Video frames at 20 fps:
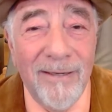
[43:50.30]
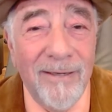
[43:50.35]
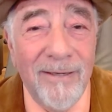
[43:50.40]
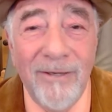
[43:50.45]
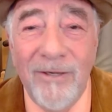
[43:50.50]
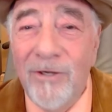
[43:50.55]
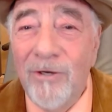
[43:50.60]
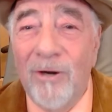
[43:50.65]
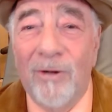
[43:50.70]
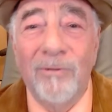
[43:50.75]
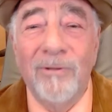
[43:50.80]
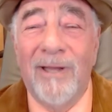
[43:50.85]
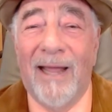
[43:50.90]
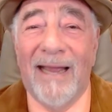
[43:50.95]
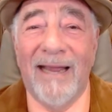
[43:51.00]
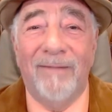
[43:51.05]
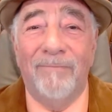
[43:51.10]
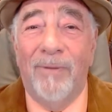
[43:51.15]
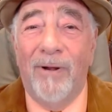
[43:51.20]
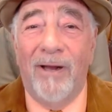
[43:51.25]
You don't
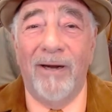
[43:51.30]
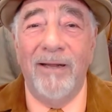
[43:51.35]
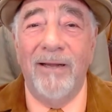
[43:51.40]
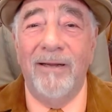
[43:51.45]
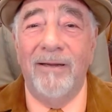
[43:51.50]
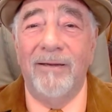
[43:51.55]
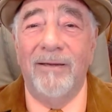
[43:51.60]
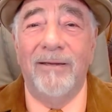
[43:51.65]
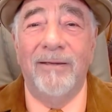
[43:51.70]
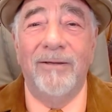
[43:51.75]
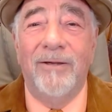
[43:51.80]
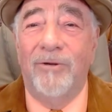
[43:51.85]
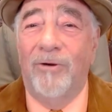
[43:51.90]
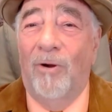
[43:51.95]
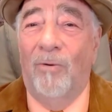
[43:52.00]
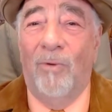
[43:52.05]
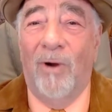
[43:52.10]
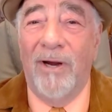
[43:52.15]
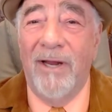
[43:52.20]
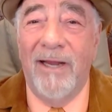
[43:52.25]
like Buddy? You
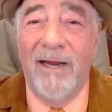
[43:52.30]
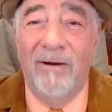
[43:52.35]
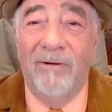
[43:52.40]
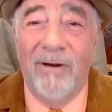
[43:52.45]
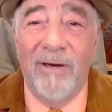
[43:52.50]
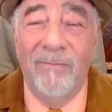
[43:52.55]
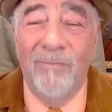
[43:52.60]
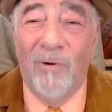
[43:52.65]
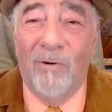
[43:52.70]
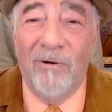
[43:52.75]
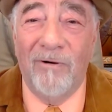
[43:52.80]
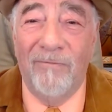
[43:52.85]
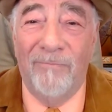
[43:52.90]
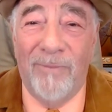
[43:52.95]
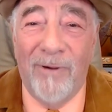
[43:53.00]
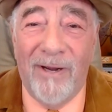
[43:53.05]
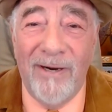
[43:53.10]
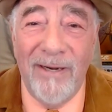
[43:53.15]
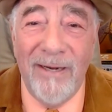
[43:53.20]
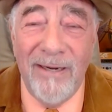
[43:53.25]
don't want to hear any more of
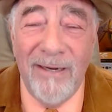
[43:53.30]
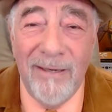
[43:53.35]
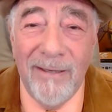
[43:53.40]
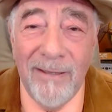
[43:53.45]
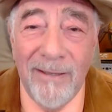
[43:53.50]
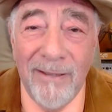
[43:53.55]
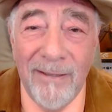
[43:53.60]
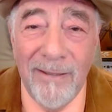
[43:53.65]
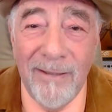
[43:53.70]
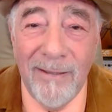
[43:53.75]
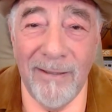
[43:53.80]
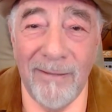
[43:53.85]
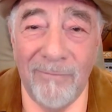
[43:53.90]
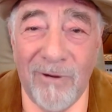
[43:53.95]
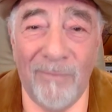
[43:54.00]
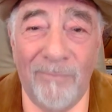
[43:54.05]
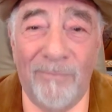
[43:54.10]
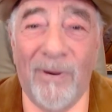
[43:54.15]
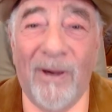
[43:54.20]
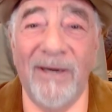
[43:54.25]
Buddy?
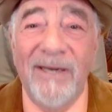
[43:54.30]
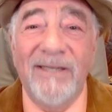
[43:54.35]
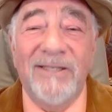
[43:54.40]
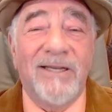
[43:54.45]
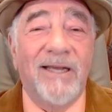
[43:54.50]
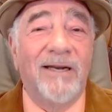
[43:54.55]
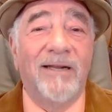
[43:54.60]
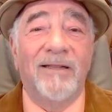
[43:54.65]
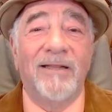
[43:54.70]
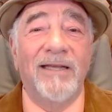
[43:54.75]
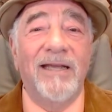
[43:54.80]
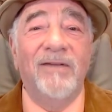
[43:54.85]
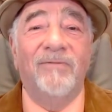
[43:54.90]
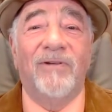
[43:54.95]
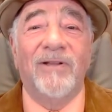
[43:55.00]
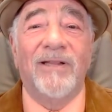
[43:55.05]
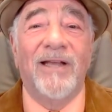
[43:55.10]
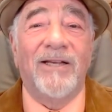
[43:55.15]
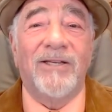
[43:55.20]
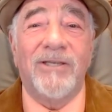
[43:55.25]
Well, Buddy's going to leave
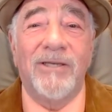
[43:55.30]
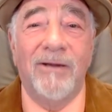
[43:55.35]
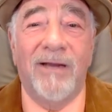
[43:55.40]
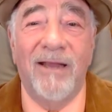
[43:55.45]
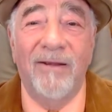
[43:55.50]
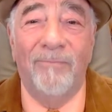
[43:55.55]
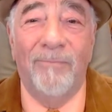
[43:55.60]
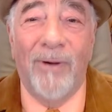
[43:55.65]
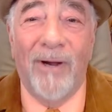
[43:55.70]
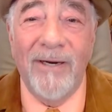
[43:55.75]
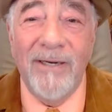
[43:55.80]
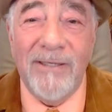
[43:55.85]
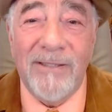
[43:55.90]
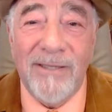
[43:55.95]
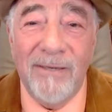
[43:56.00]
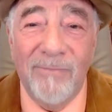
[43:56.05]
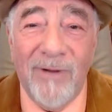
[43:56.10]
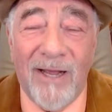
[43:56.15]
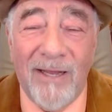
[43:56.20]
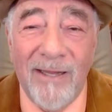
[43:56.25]
unless you give Buddy
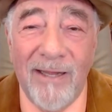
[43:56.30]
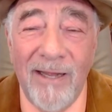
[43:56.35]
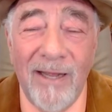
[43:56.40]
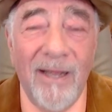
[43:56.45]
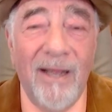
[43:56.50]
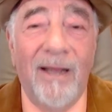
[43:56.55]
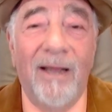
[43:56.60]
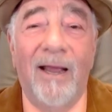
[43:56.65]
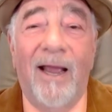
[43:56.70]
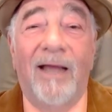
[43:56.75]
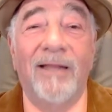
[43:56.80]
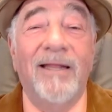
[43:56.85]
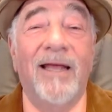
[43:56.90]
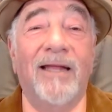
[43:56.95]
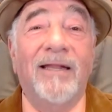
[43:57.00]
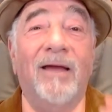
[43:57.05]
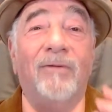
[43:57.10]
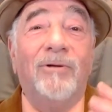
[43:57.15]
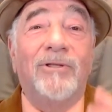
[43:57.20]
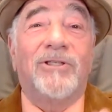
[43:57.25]
some. and
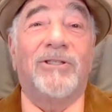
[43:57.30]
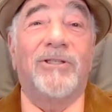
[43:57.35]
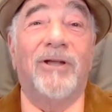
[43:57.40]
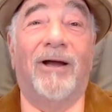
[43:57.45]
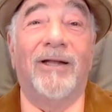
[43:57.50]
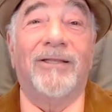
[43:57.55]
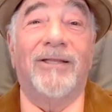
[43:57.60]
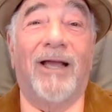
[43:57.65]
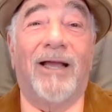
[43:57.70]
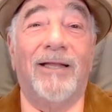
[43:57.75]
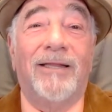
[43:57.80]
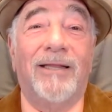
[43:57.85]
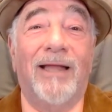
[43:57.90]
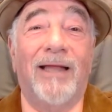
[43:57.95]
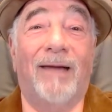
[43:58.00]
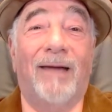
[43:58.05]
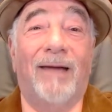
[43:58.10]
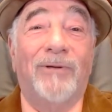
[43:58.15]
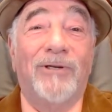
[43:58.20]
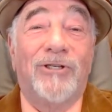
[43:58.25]
then they would start to
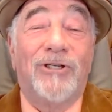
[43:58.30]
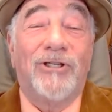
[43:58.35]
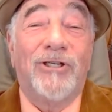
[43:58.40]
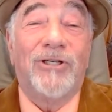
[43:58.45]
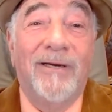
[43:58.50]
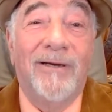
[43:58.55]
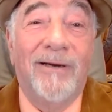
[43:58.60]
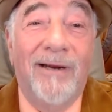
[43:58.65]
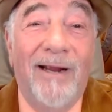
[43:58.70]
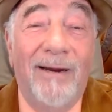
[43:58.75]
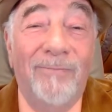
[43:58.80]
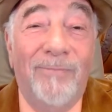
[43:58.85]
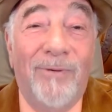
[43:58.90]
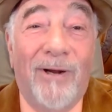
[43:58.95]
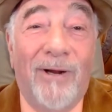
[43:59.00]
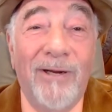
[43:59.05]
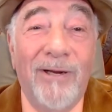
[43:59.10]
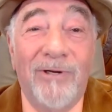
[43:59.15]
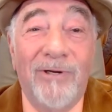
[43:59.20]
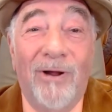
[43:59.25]
clap and cheer, and
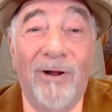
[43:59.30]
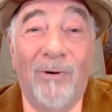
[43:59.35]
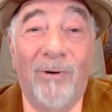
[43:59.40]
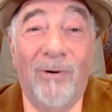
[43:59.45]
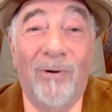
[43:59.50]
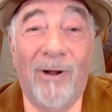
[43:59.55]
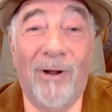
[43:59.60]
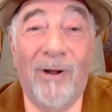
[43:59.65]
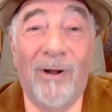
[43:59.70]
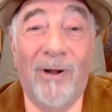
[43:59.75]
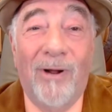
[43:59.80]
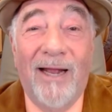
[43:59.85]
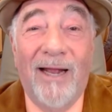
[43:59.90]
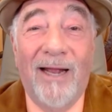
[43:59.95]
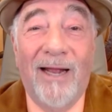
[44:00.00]
Buddy would go on.